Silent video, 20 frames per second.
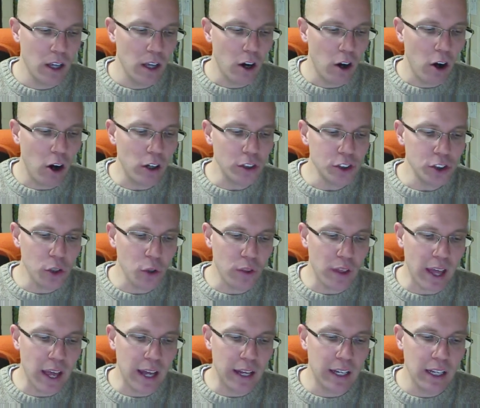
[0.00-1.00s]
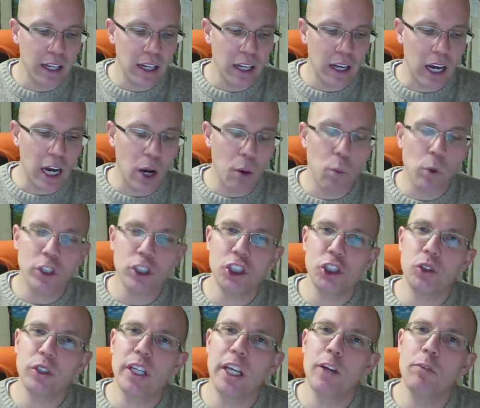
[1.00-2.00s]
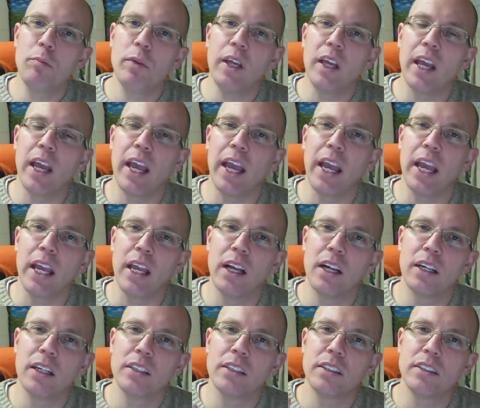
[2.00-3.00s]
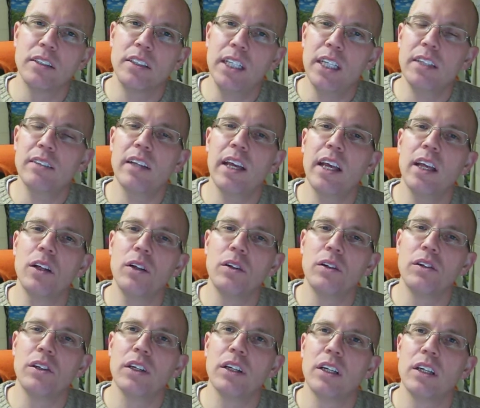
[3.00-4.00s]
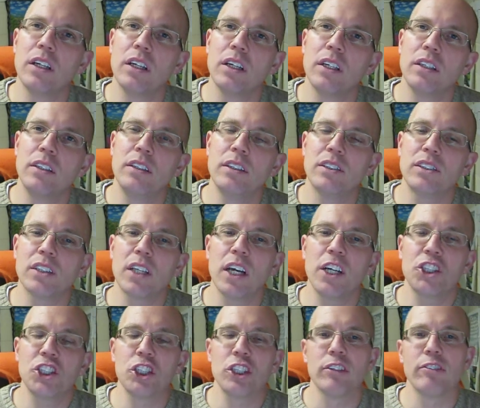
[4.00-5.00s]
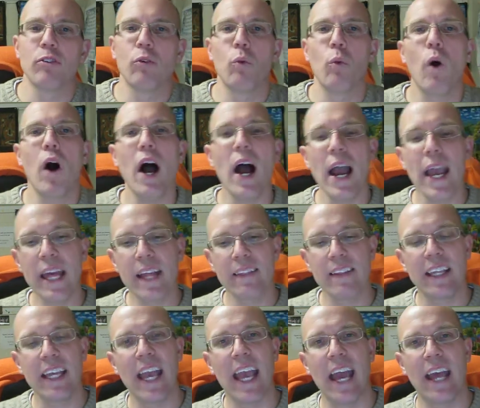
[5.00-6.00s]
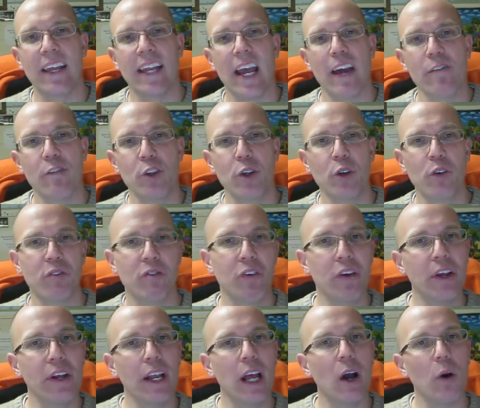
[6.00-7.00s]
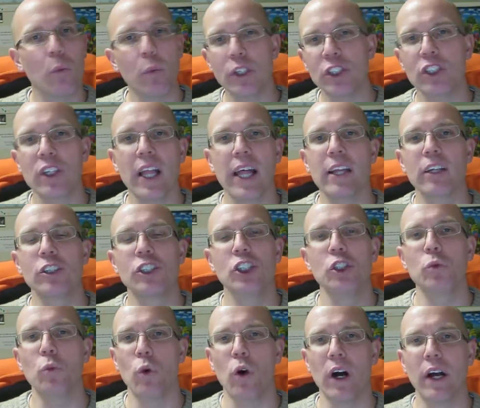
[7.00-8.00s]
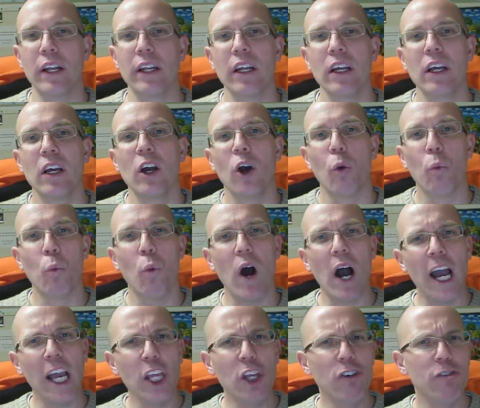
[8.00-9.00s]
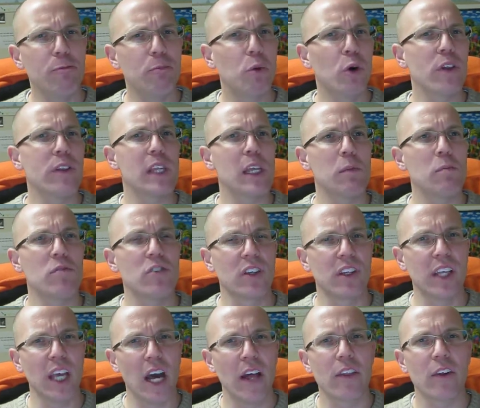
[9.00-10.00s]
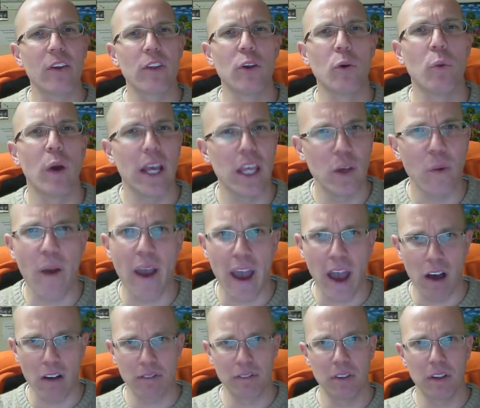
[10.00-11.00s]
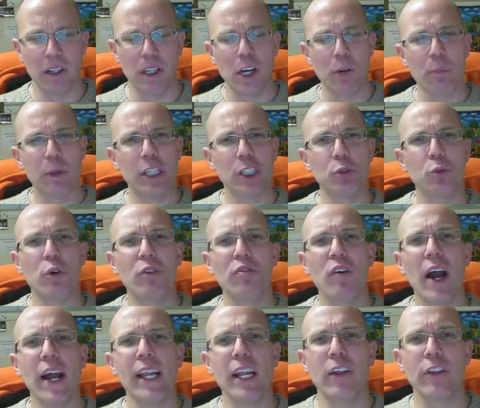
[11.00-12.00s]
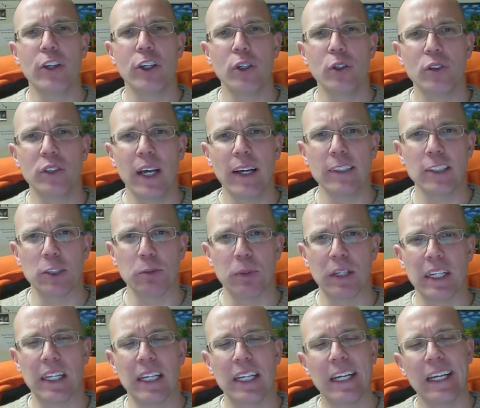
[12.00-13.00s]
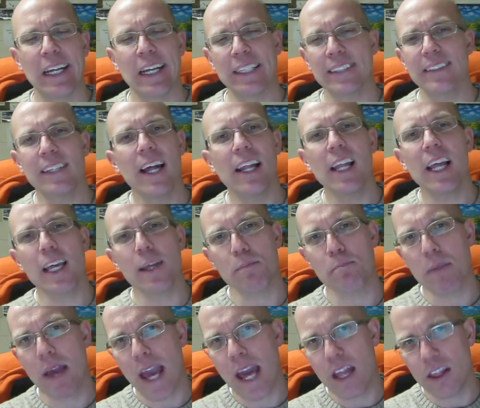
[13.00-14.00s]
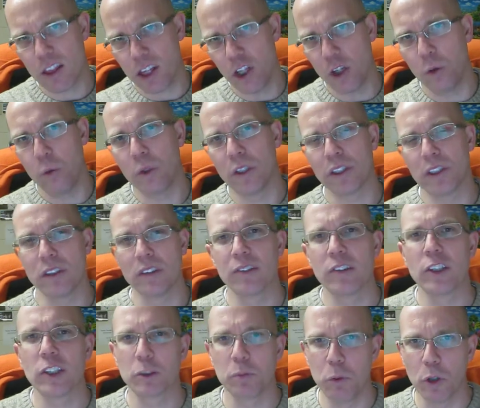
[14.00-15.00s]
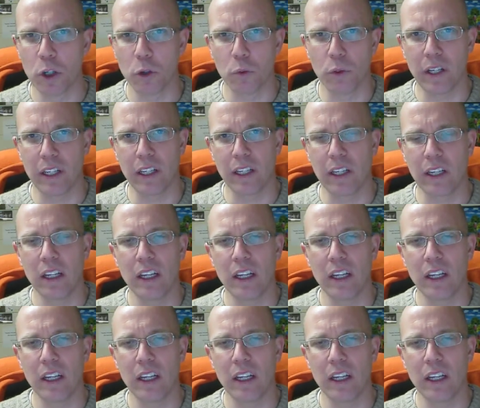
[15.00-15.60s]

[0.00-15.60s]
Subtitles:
Also then, I want you to give me a detailed discussion of why in the end, after you've figured out which letters you want, why you've put them together the way you have. Because we'll find out in the New Testament, it's not like Matthew was the first book written.